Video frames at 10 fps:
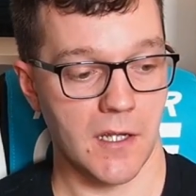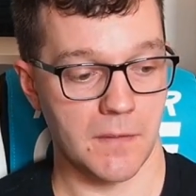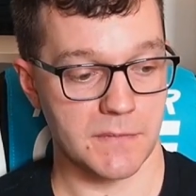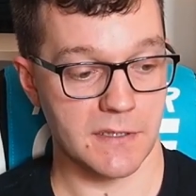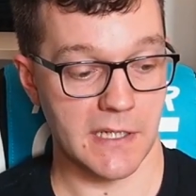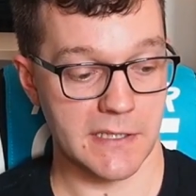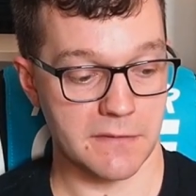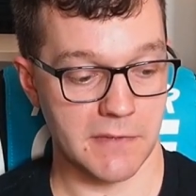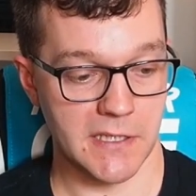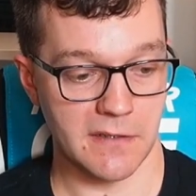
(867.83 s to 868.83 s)
so that's a
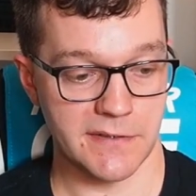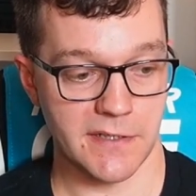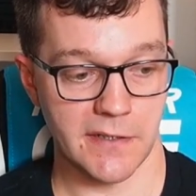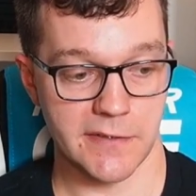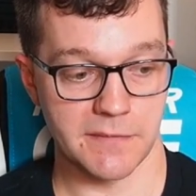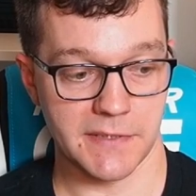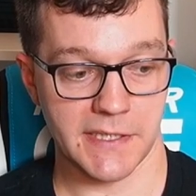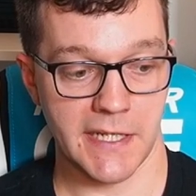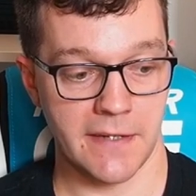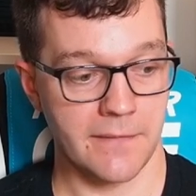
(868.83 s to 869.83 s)
really nice item to
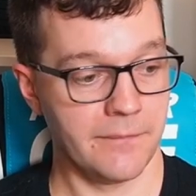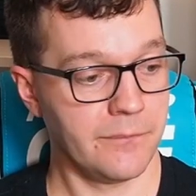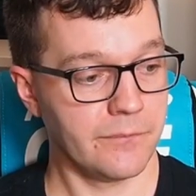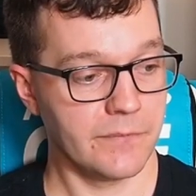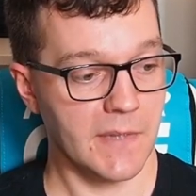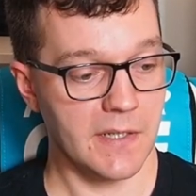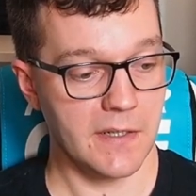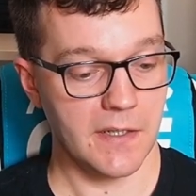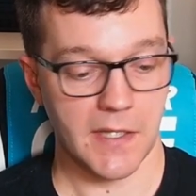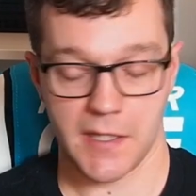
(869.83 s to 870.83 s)
get,
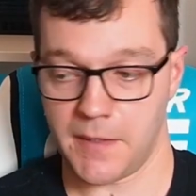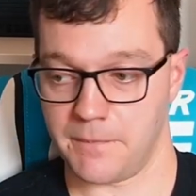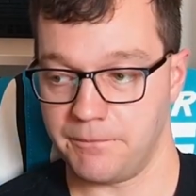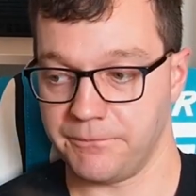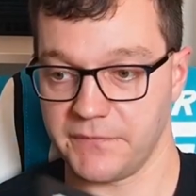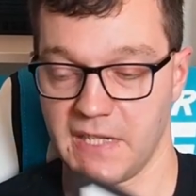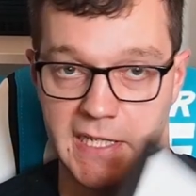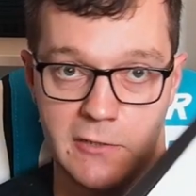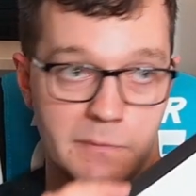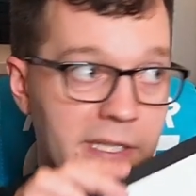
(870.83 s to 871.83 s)
and
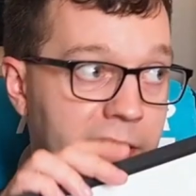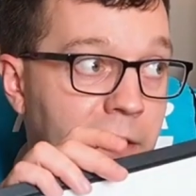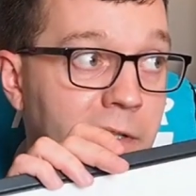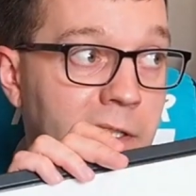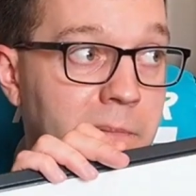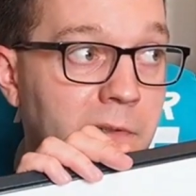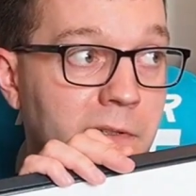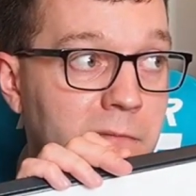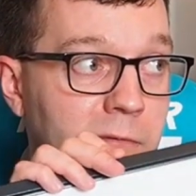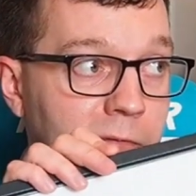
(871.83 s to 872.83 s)
that will be going up on
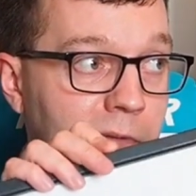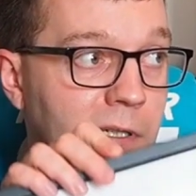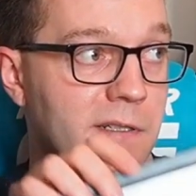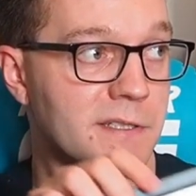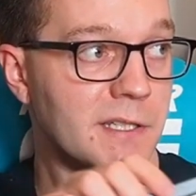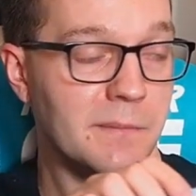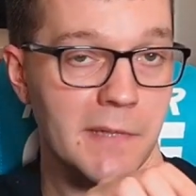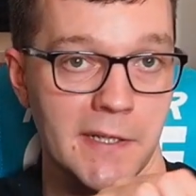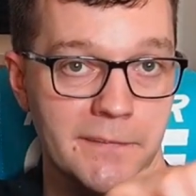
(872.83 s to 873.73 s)
the wall somewhere.